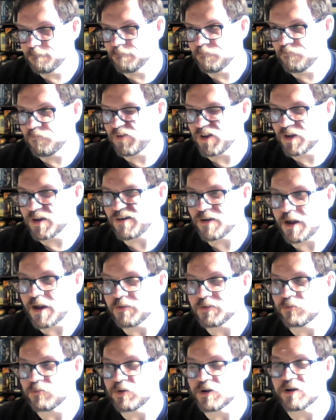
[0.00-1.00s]
figured
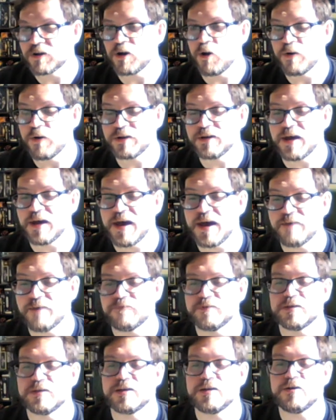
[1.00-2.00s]
out that we were going to have
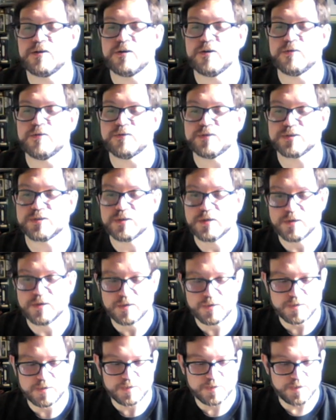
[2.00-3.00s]
the heroes,
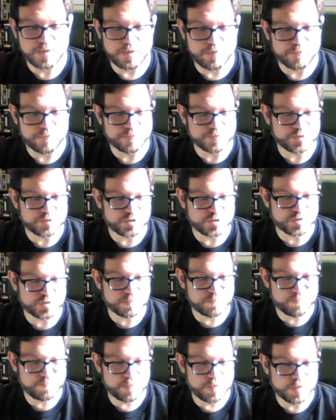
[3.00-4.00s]
it was
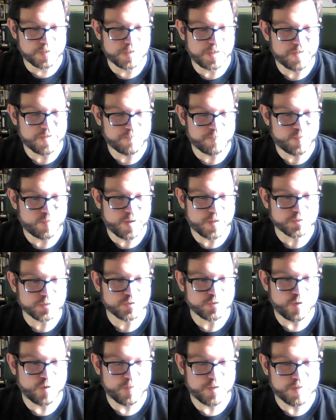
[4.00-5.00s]
just a lot of
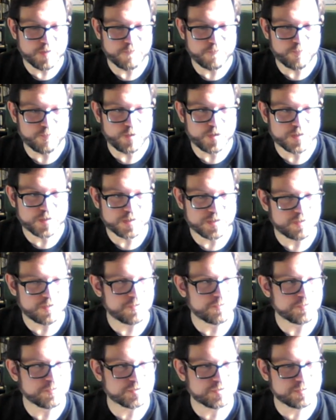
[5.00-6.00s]
brainstorming of what
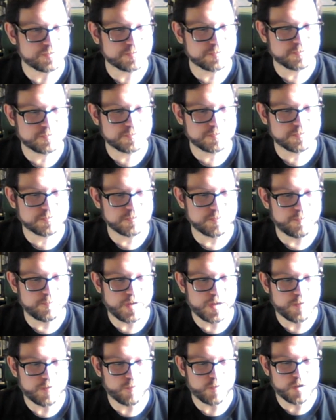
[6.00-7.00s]
heroes
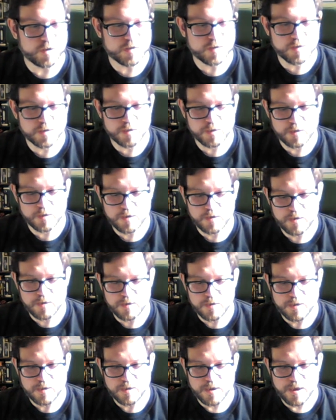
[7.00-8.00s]
might work.
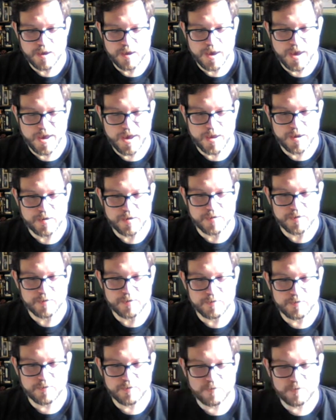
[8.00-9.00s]
And
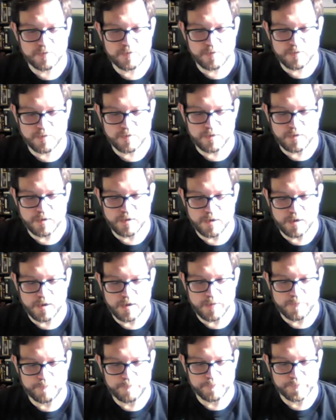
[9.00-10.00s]

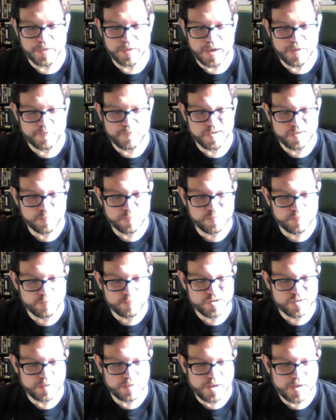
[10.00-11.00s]
I think we
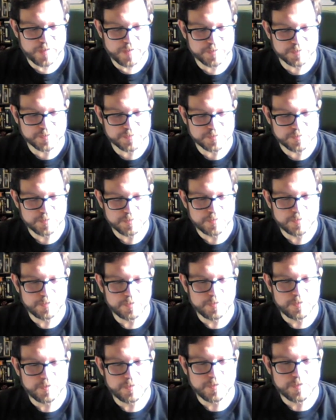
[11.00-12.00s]
realized
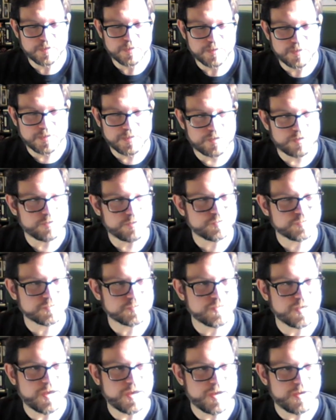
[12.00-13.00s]

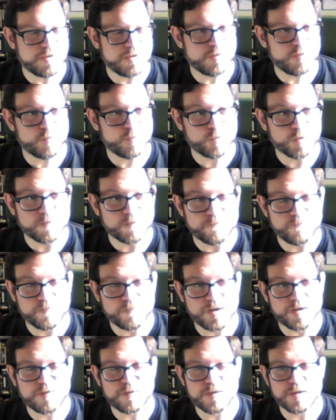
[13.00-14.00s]
heroes that were
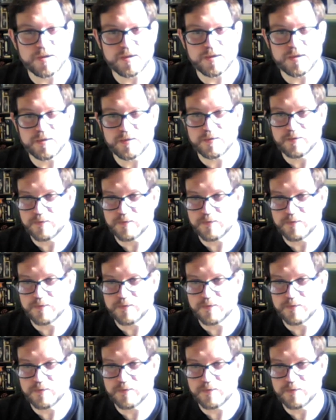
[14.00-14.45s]
very